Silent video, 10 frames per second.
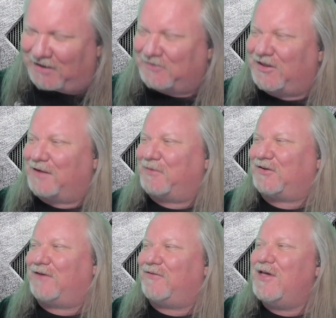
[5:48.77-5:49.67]
I was thinking to
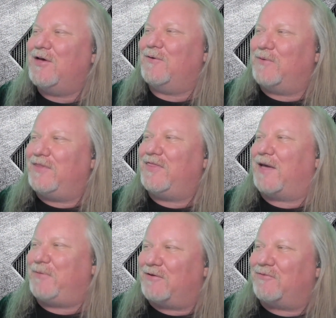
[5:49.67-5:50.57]
myself, wouldn't
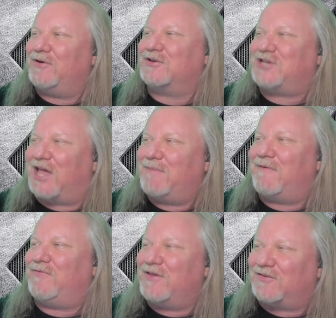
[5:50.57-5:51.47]
that be a real shame
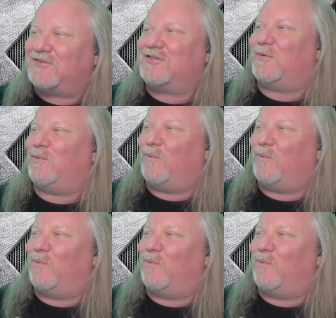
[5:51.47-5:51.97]
if this is the